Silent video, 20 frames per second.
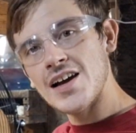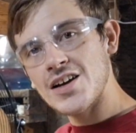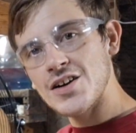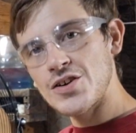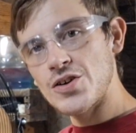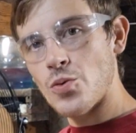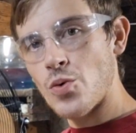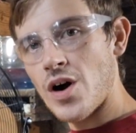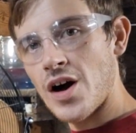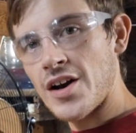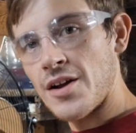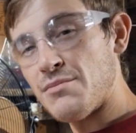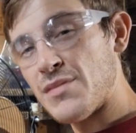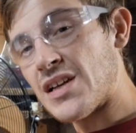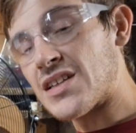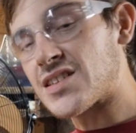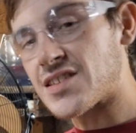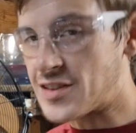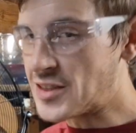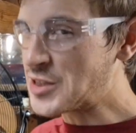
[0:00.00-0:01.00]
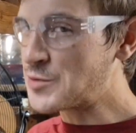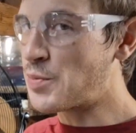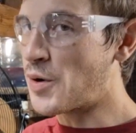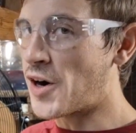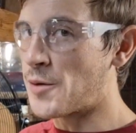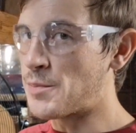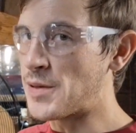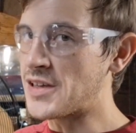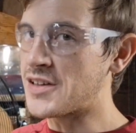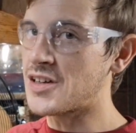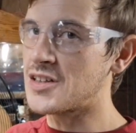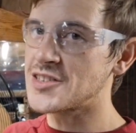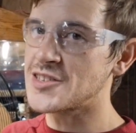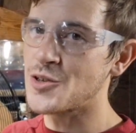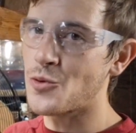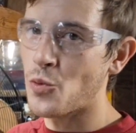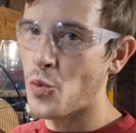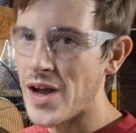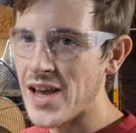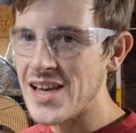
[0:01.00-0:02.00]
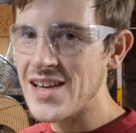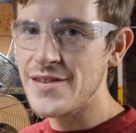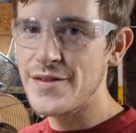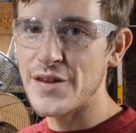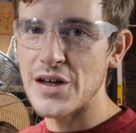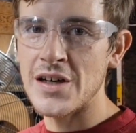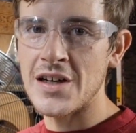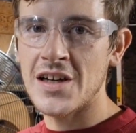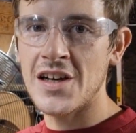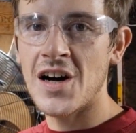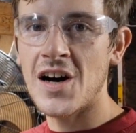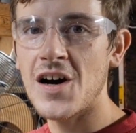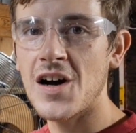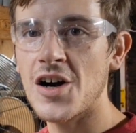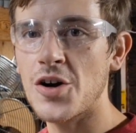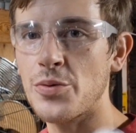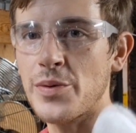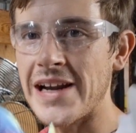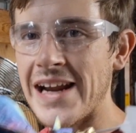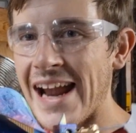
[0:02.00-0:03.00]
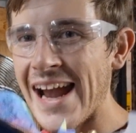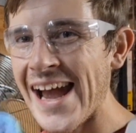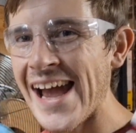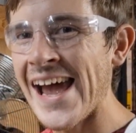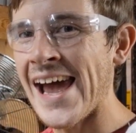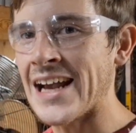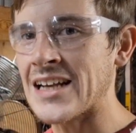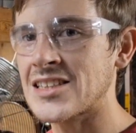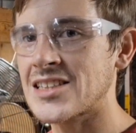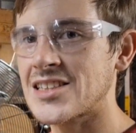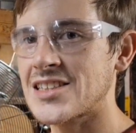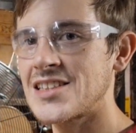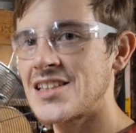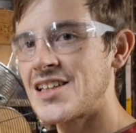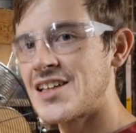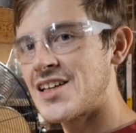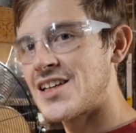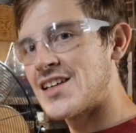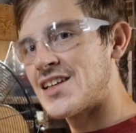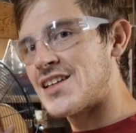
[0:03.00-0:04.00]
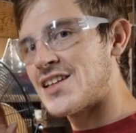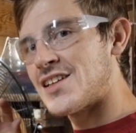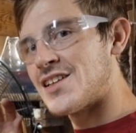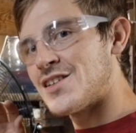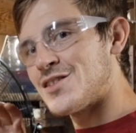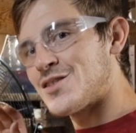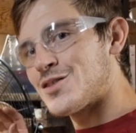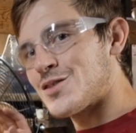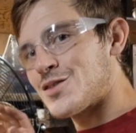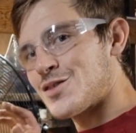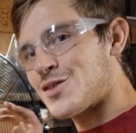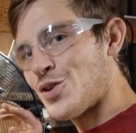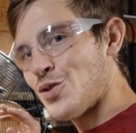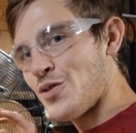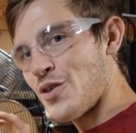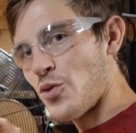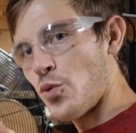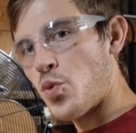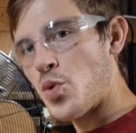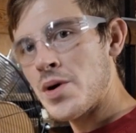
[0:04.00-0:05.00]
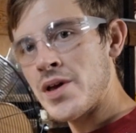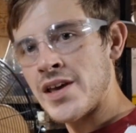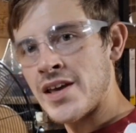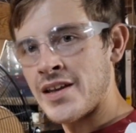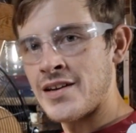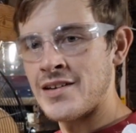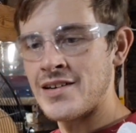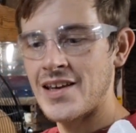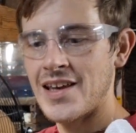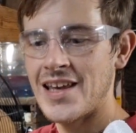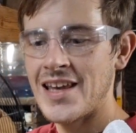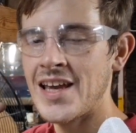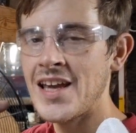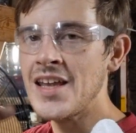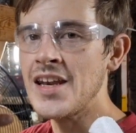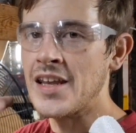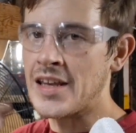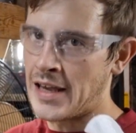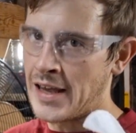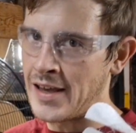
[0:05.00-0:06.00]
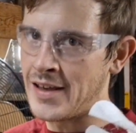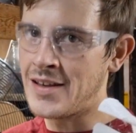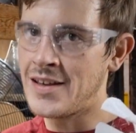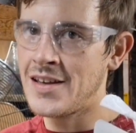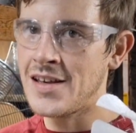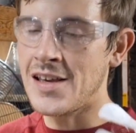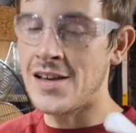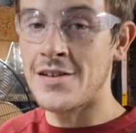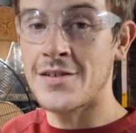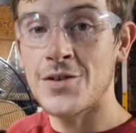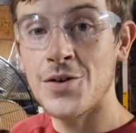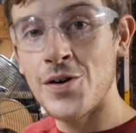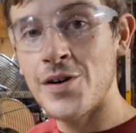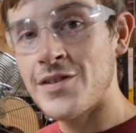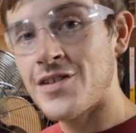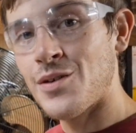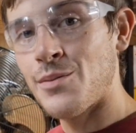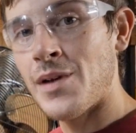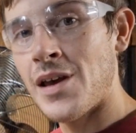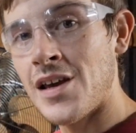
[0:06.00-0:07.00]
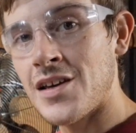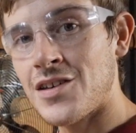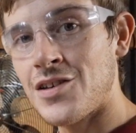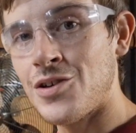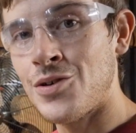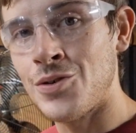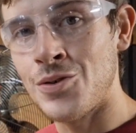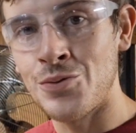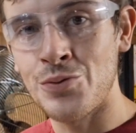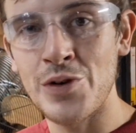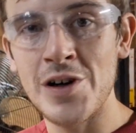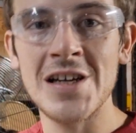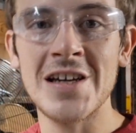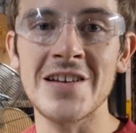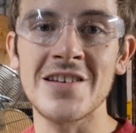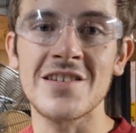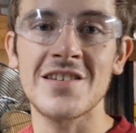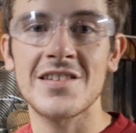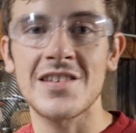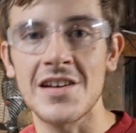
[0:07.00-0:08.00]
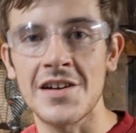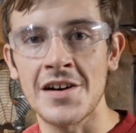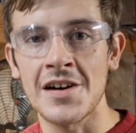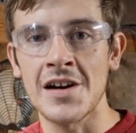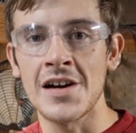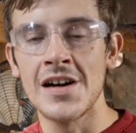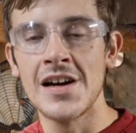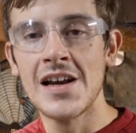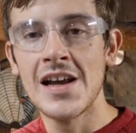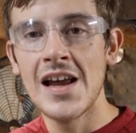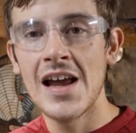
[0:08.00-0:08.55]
going to want to miss this part, because the way the car reacts to the wind hitting it is going to make you reconsider